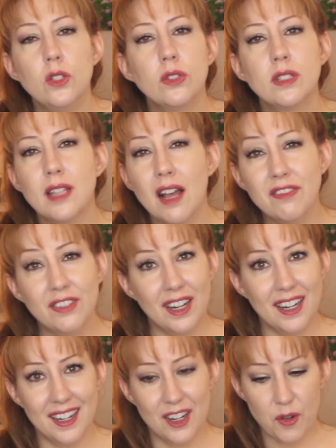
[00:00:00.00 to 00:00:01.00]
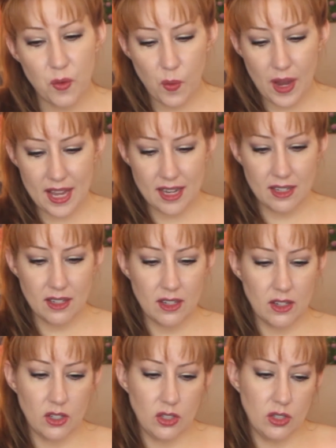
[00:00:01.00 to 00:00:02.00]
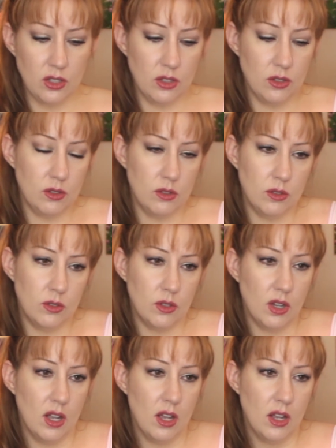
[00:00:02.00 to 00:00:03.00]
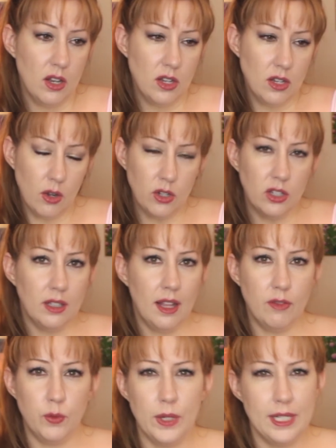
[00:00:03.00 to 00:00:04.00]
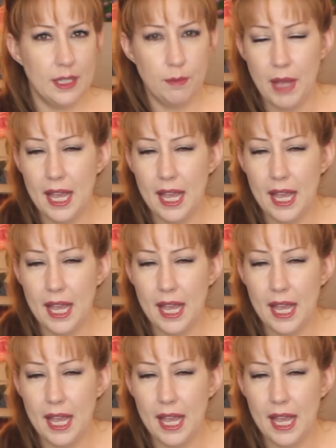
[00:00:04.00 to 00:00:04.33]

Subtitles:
You suffer when you know your loved one is in